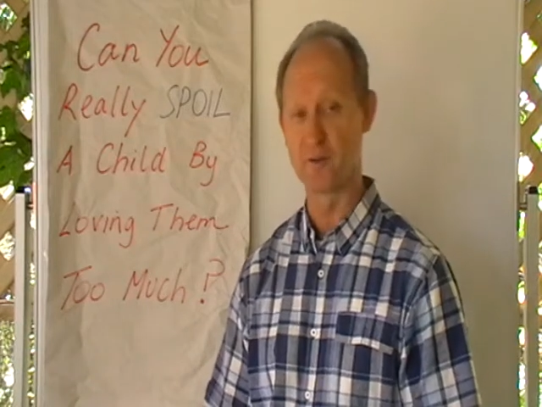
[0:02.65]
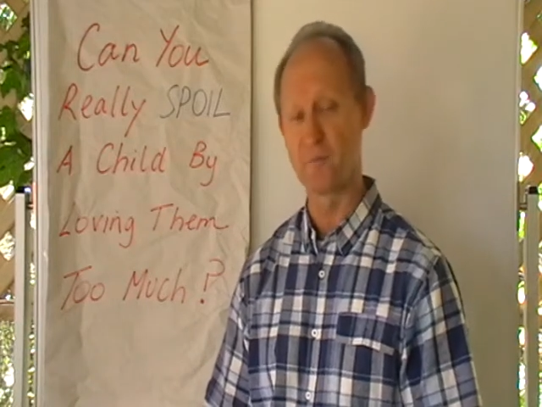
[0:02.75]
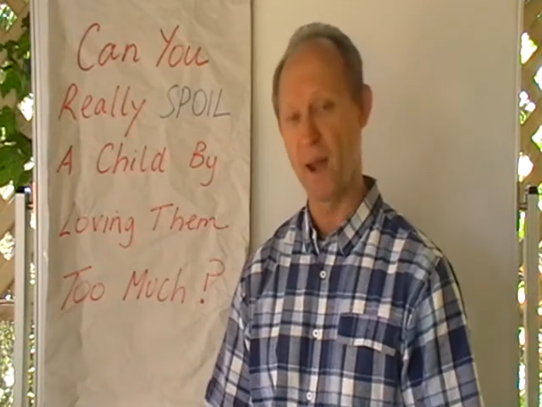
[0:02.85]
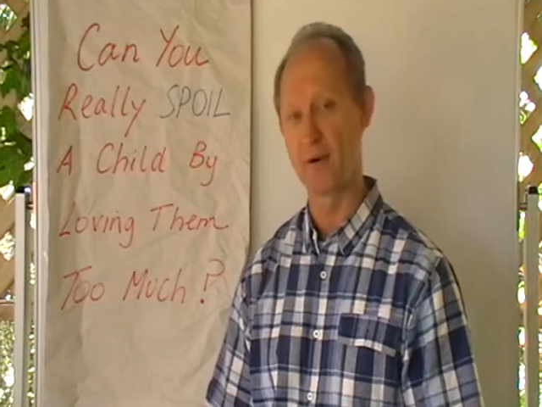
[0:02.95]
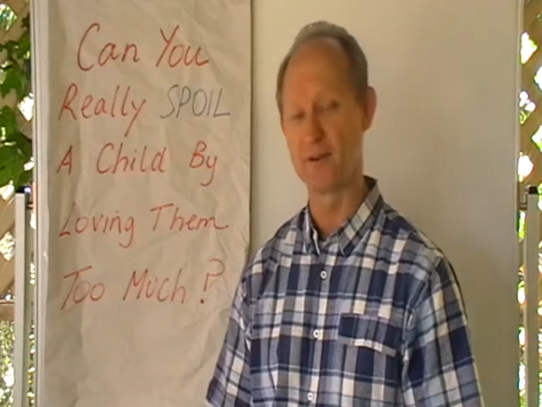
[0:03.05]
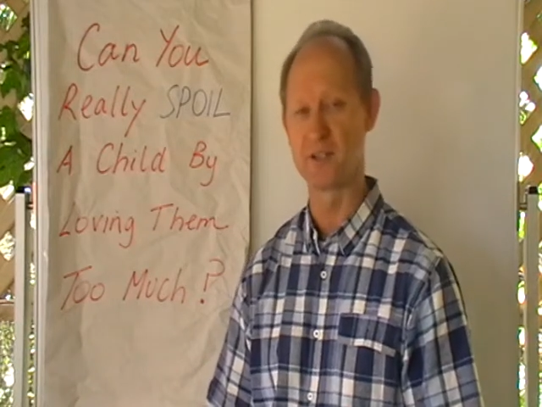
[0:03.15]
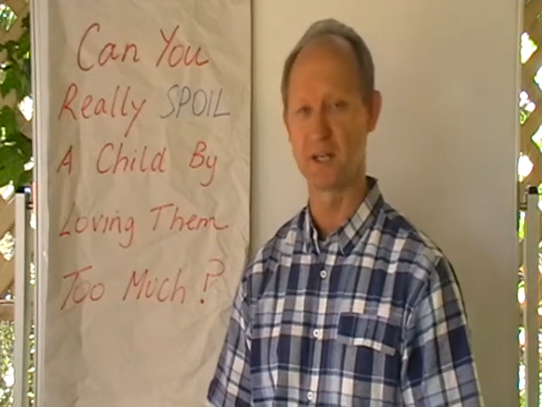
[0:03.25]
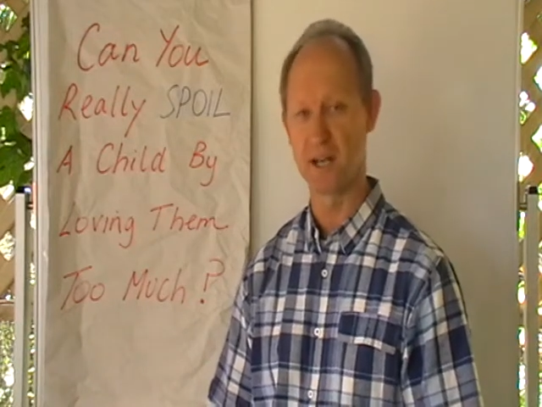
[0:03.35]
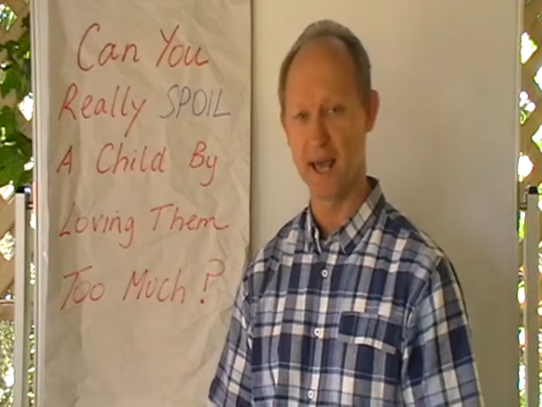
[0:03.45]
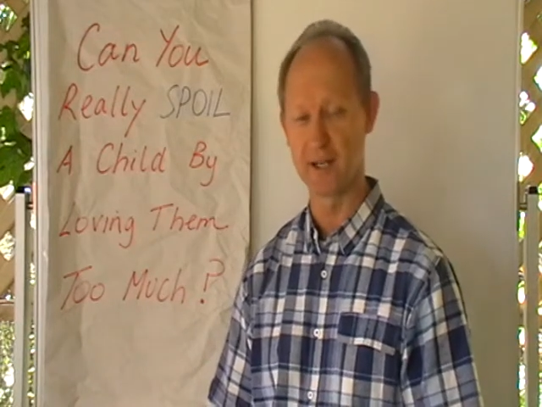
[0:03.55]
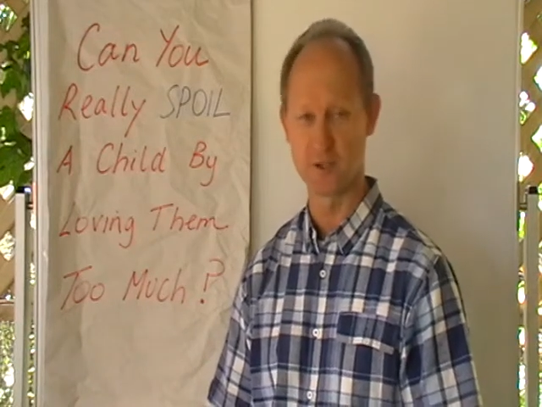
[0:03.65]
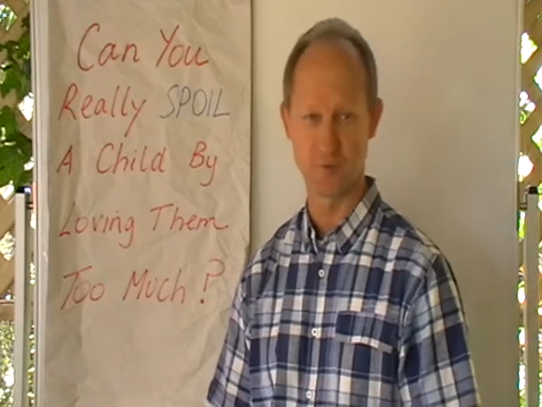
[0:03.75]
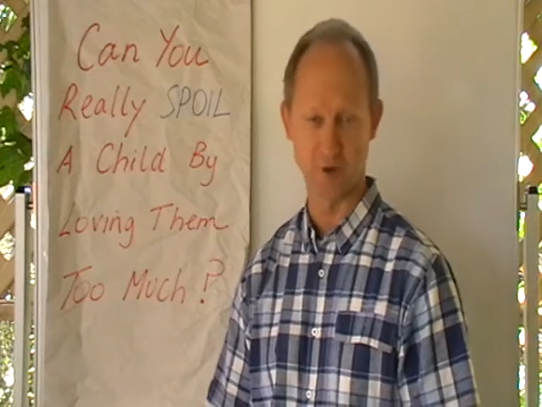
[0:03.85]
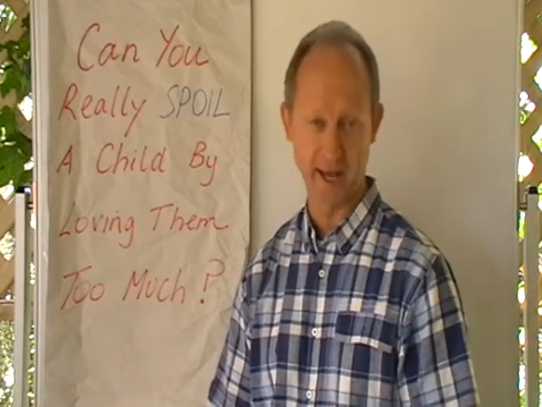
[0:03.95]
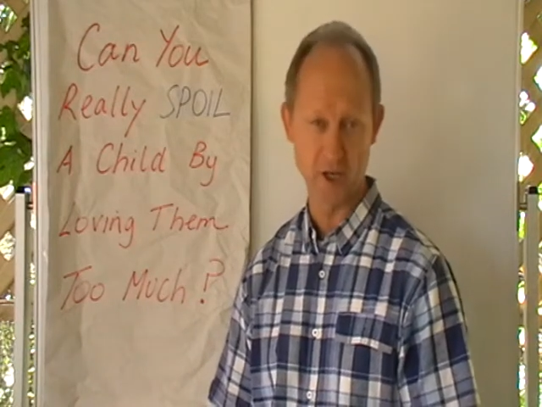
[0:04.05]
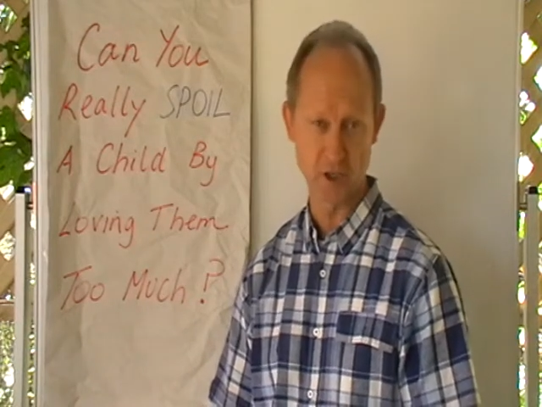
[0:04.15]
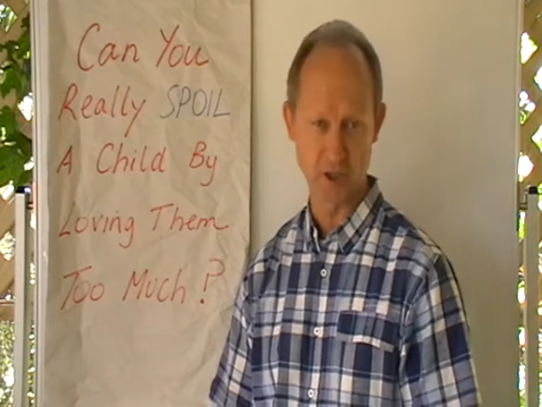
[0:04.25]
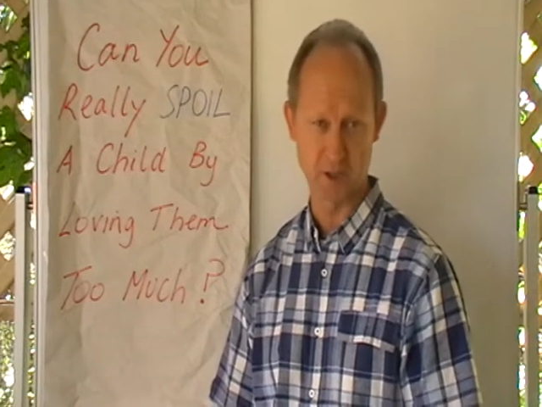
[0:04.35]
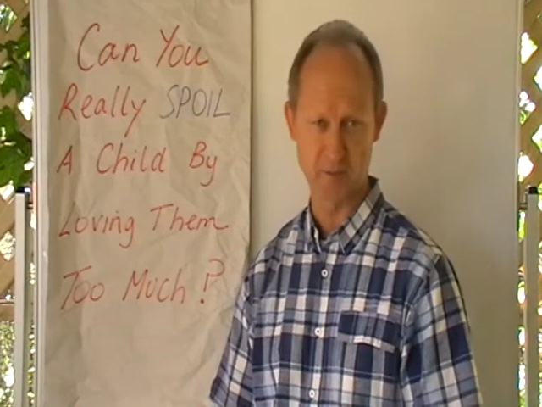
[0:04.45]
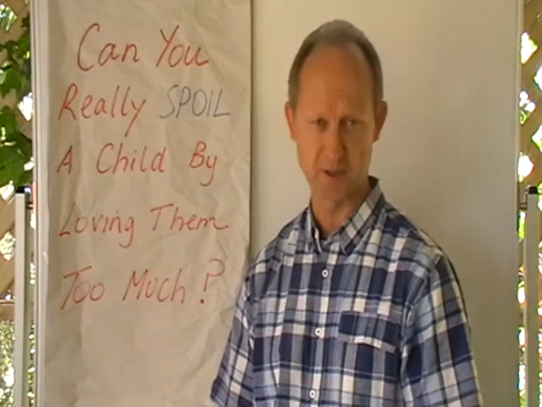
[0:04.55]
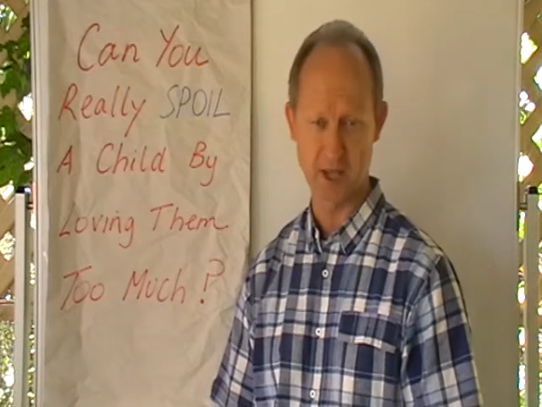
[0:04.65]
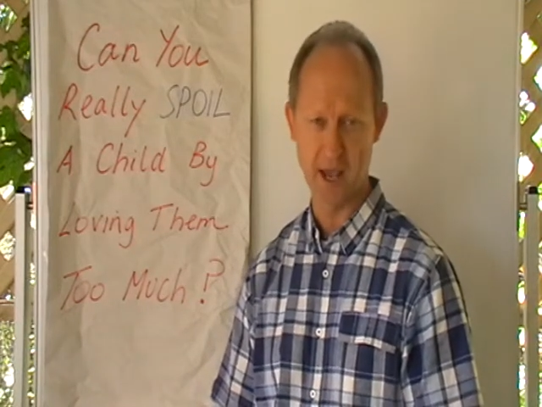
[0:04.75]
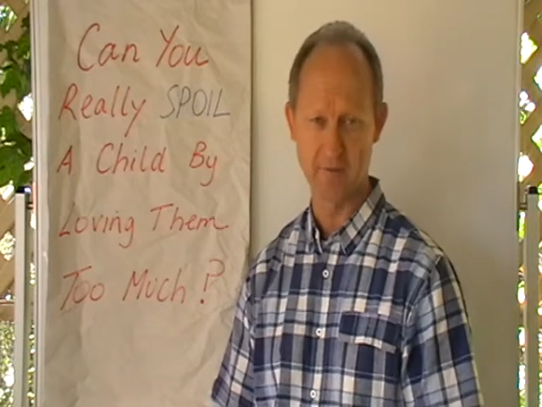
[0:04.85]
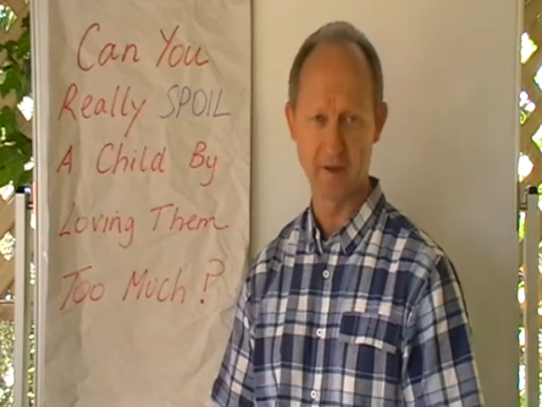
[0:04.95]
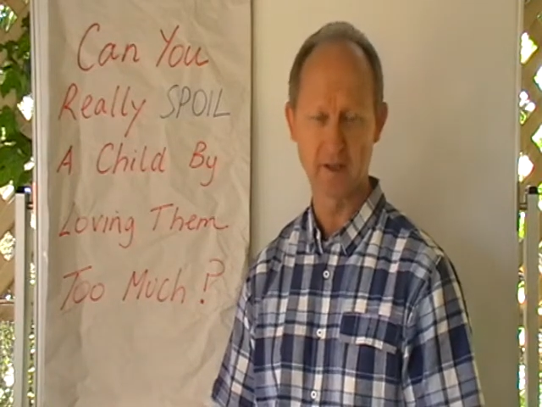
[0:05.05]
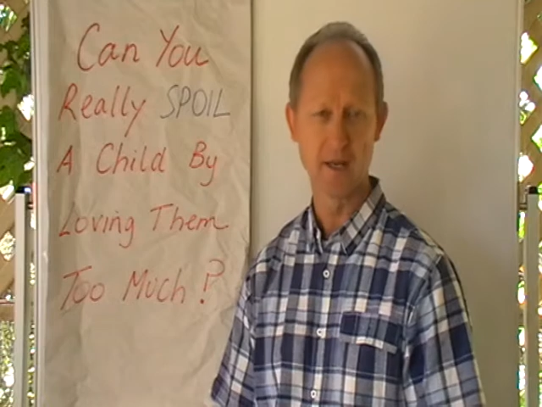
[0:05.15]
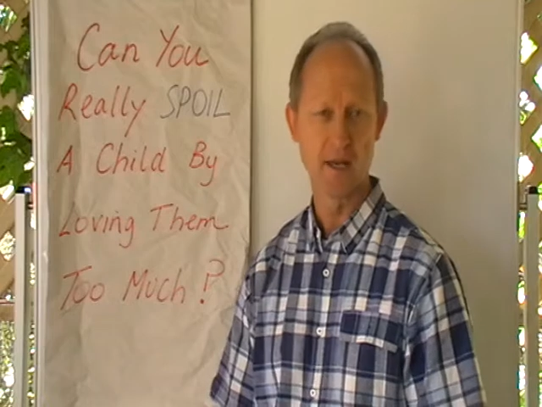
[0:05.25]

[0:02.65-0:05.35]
of Parent Teenager Relationship Saver,